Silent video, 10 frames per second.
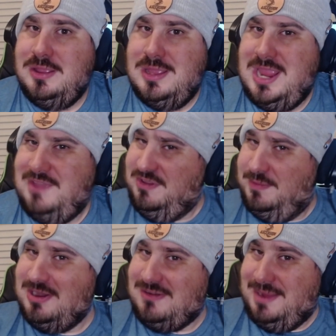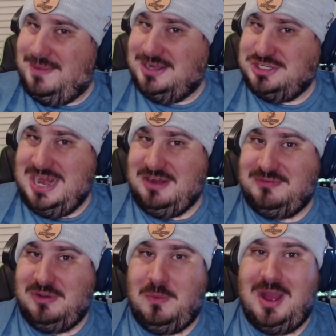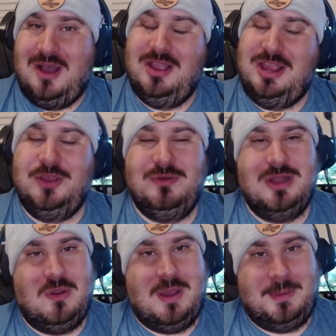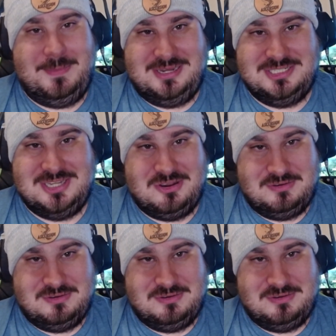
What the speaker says: If you've been around my channel for a while, you know I'm a big sucker